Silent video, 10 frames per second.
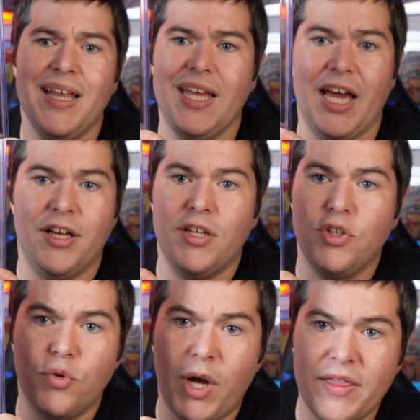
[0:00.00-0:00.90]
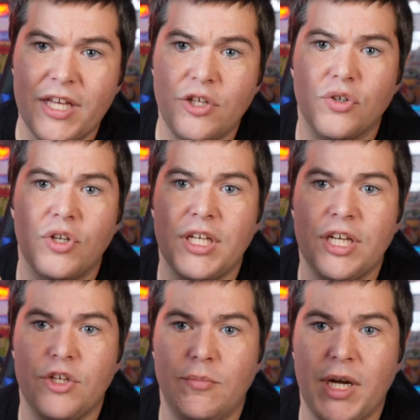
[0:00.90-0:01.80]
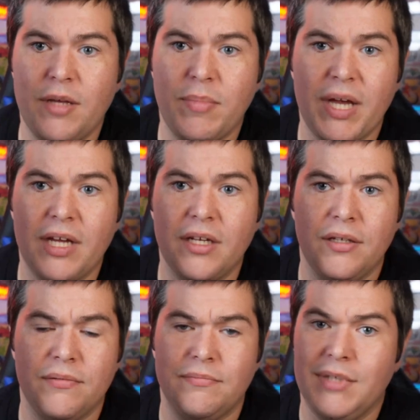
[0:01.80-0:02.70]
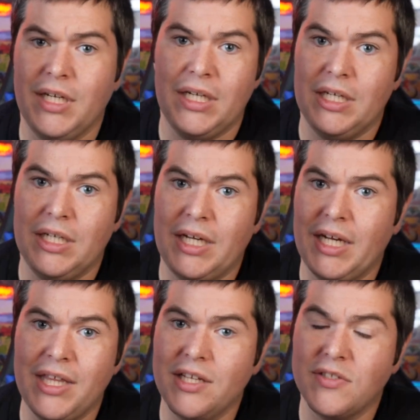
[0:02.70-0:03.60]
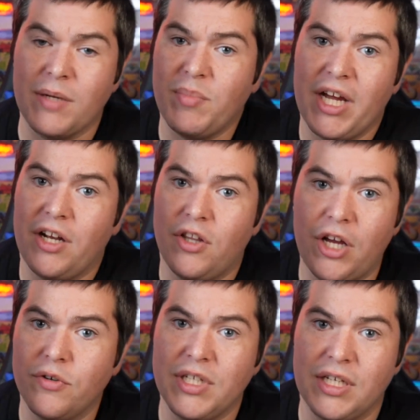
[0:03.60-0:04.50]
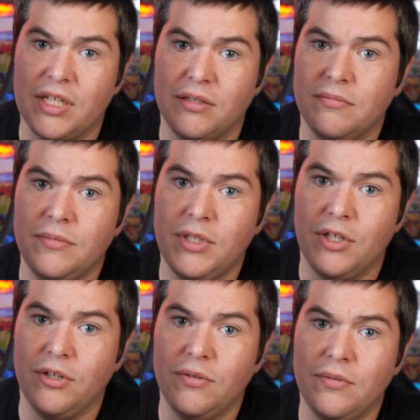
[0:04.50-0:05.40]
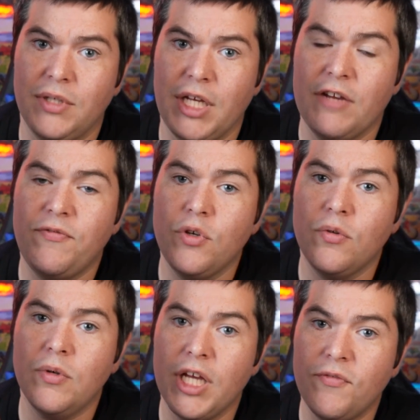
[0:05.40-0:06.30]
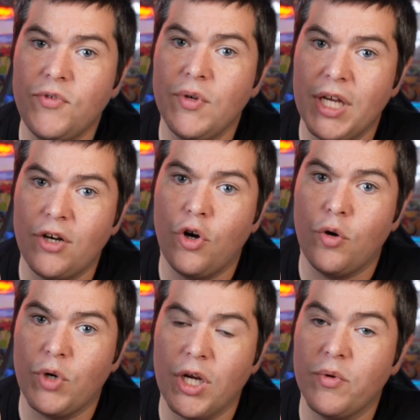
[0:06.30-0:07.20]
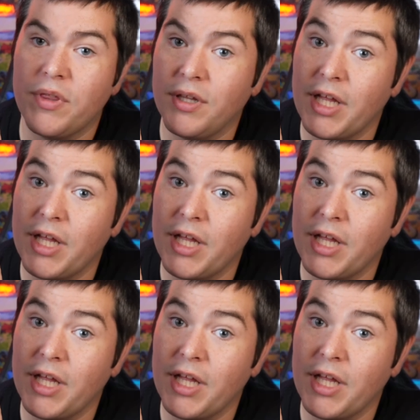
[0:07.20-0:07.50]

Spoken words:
yeah, do I think you're going to get your money back? I think it's like buying a lotto ticket. If you hit a home run with